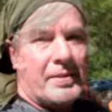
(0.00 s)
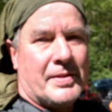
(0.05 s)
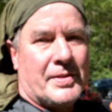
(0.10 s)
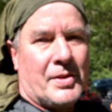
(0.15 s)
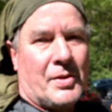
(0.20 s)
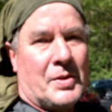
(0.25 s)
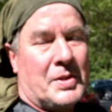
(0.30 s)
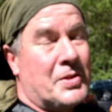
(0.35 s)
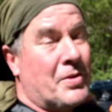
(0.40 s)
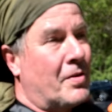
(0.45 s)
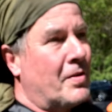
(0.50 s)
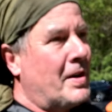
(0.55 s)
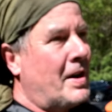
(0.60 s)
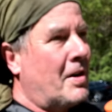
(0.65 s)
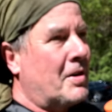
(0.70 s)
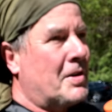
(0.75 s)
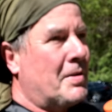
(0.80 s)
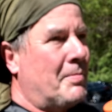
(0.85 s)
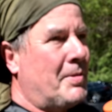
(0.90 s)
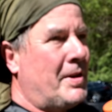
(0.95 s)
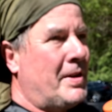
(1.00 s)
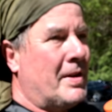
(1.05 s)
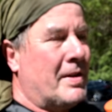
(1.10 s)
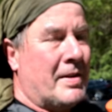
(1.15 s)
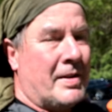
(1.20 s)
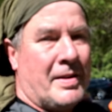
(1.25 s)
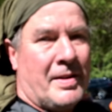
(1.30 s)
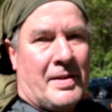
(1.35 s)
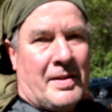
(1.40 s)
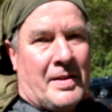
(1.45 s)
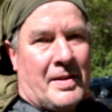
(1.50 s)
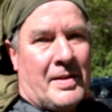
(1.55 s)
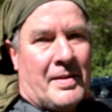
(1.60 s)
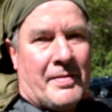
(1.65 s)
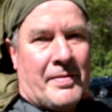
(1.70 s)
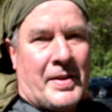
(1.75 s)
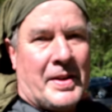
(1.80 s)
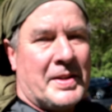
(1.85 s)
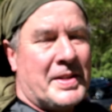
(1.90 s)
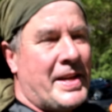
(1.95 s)
So it turned out to be a
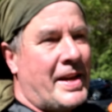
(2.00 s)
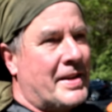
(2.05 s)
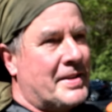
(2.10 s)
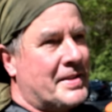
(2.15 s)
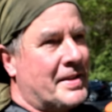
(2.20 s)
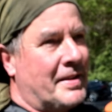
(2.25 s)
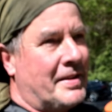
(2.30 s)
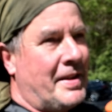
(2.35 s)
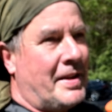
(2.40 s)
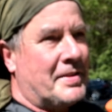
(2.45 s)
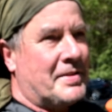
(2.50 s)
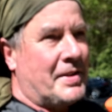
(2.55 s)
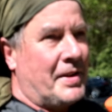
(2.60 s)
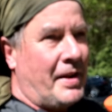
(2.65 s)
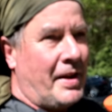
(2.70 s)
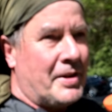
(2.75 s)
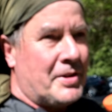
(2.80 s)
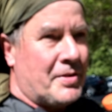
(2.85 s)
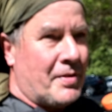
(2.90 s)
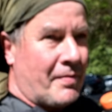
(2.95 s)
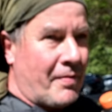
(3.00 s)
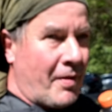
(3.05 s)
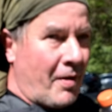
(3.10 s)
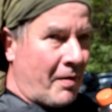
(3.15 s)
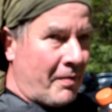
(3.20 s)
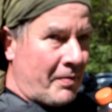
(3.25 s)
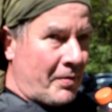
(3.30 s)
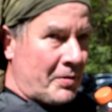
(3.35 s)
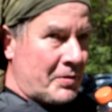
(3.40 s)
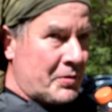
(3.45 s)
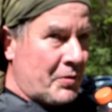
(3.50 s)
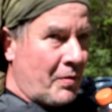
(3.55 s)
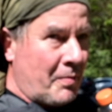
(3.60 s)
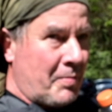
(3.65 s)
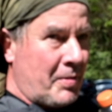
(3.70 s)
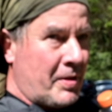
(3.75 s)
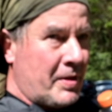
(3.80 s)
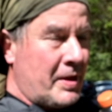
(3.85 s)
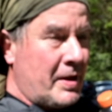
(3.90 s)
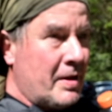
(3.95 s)
fantastic destination for our first
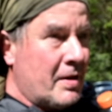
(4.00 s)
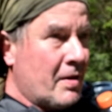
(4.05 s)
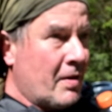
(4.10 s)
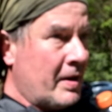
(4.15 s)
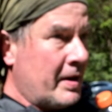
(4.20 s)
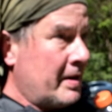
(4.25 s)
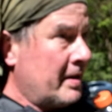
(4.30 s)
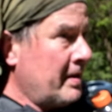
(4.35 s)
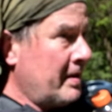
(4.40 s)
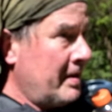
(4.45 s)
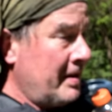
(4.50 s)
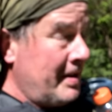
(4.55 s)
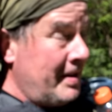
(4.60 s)
trip of the year, and